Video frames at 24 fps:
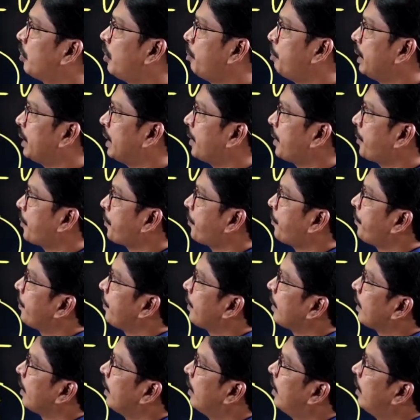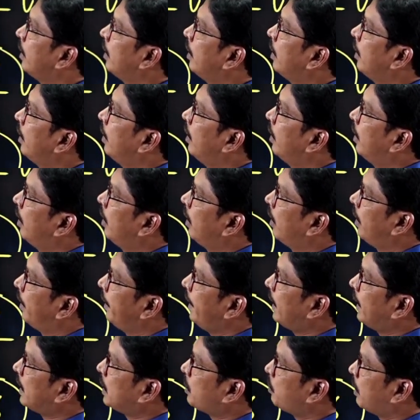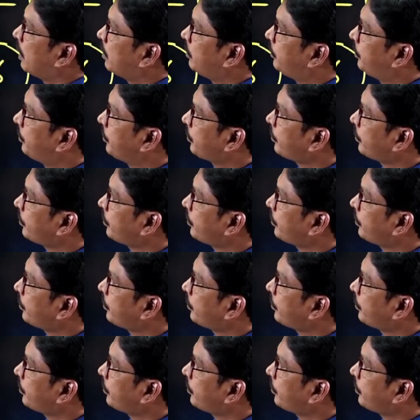flow method. Next one.